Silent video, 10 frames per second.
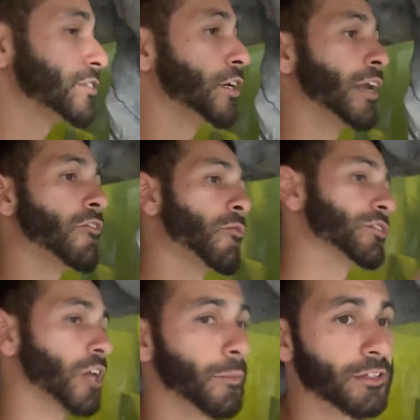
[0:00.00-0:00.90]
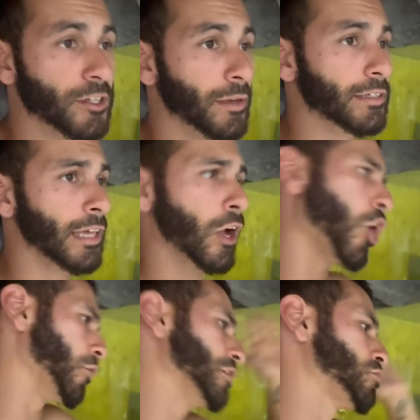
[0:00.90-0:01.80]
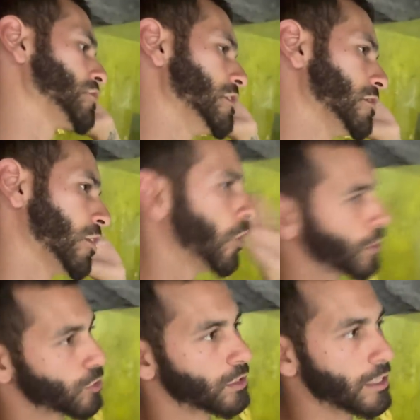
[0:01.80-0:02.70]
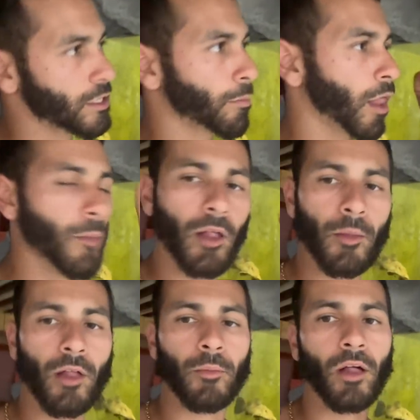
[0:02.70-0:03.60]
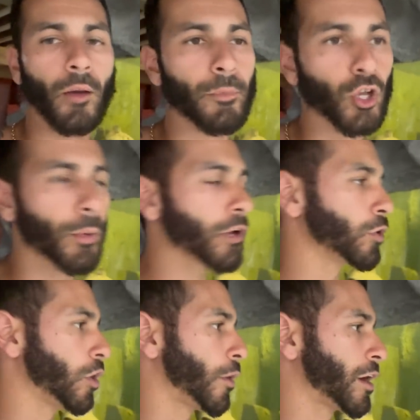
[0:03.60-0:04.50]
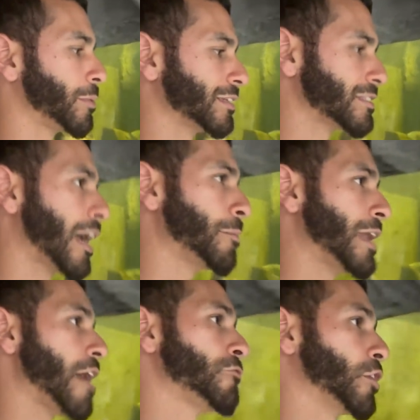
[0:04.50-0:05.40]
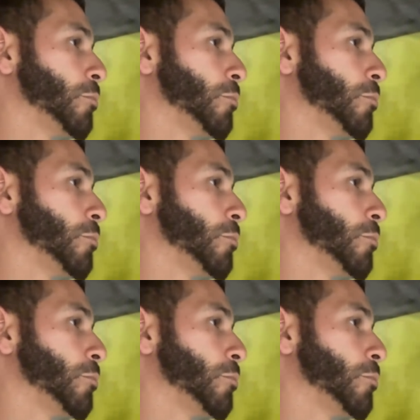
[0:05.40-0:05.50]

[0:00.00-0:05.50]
done, everyone's coming to me and saying, oh, this was easy. Oh, this was easy, blah, blah, blah, blah. But nobody really wanted to put the time and effort and